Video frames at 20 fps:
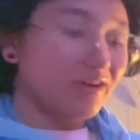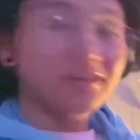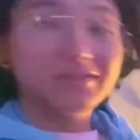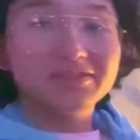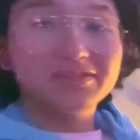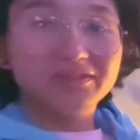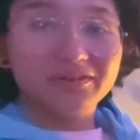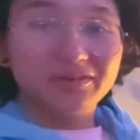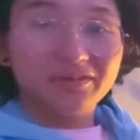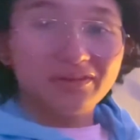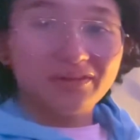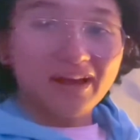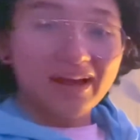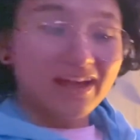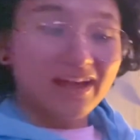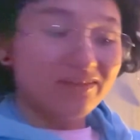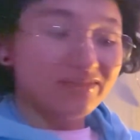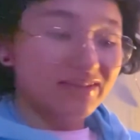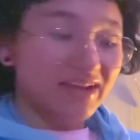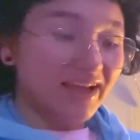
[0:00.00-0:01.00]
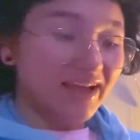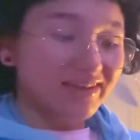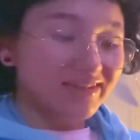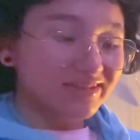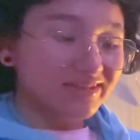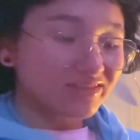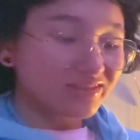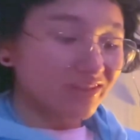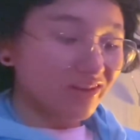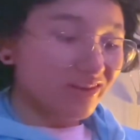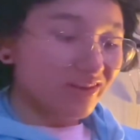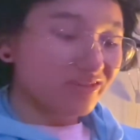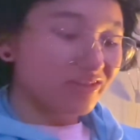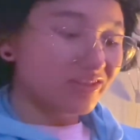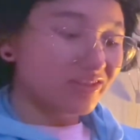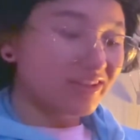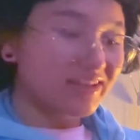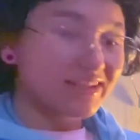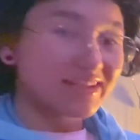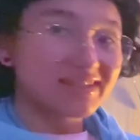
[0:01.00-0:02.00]
Also, I have an
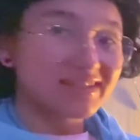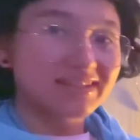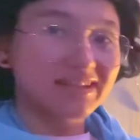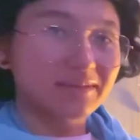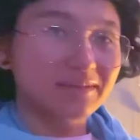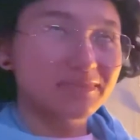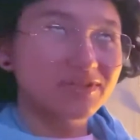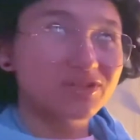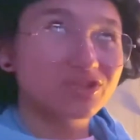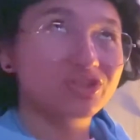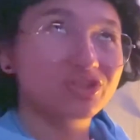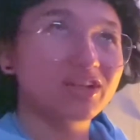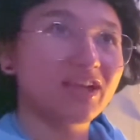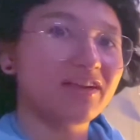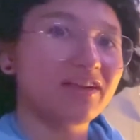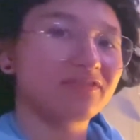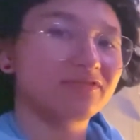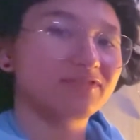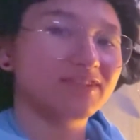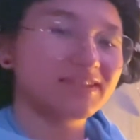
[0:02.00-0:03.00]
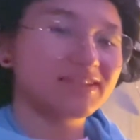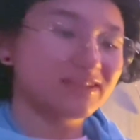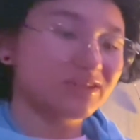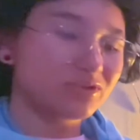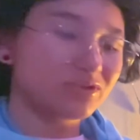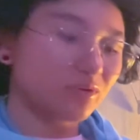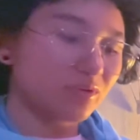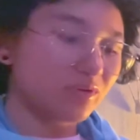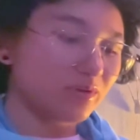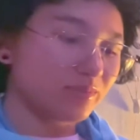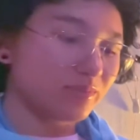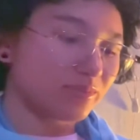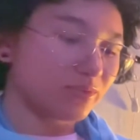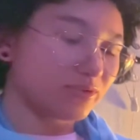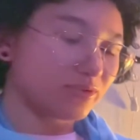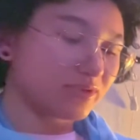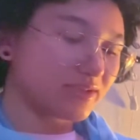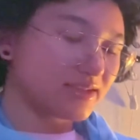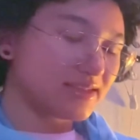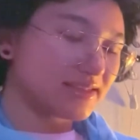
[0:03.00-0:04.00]
axolotl, and his name is Chef. He's
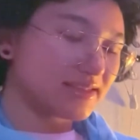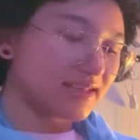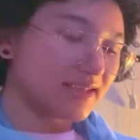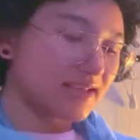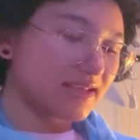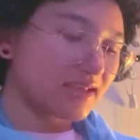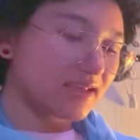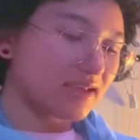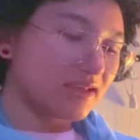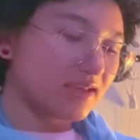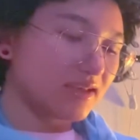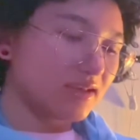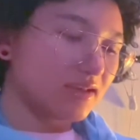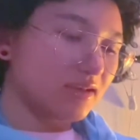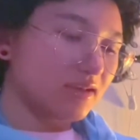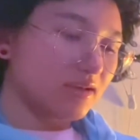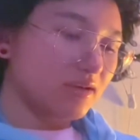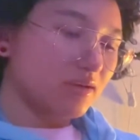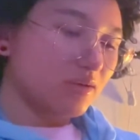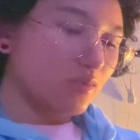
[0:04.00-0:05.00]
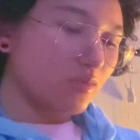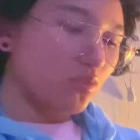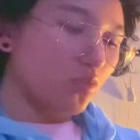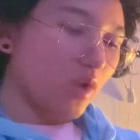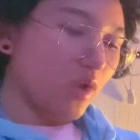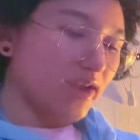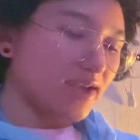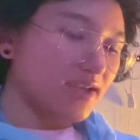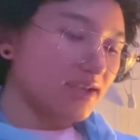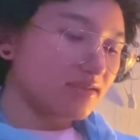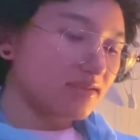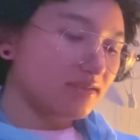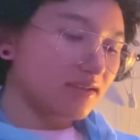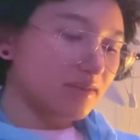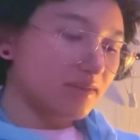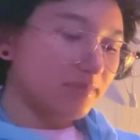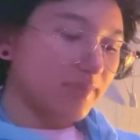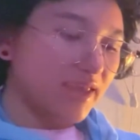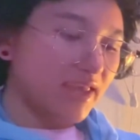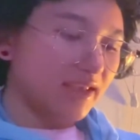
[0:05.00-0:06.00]
adorable. He's like white
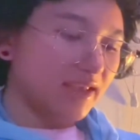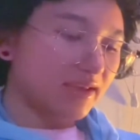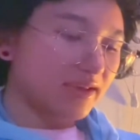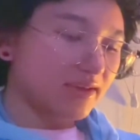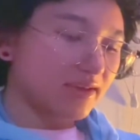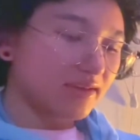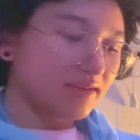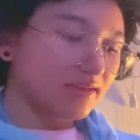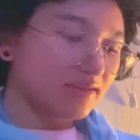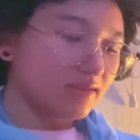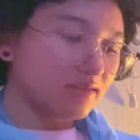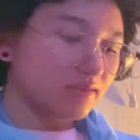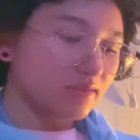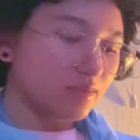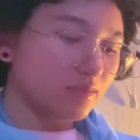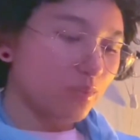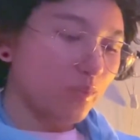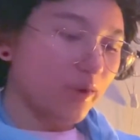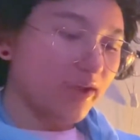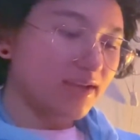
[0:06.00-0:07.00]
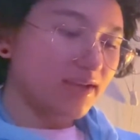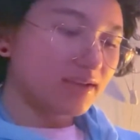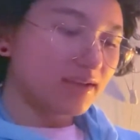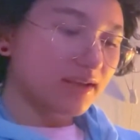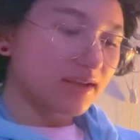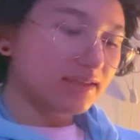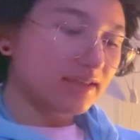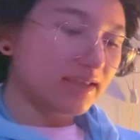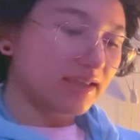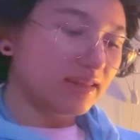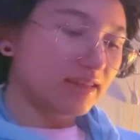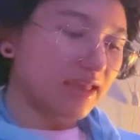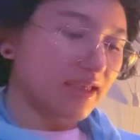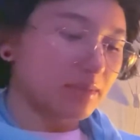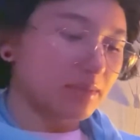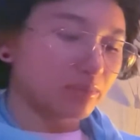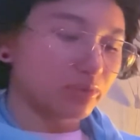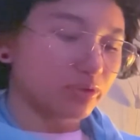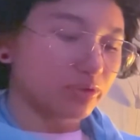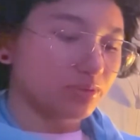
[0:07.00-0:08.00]
and pink. White and like
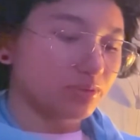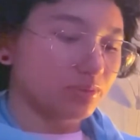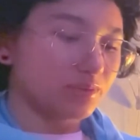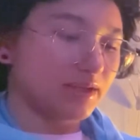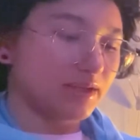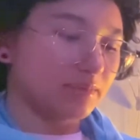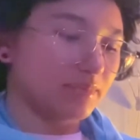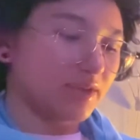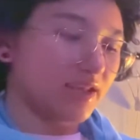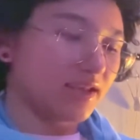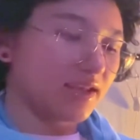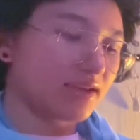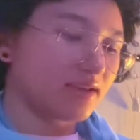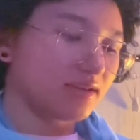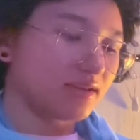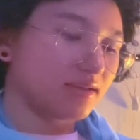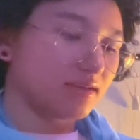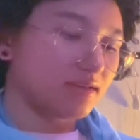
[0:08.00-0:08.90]
light blue and pink.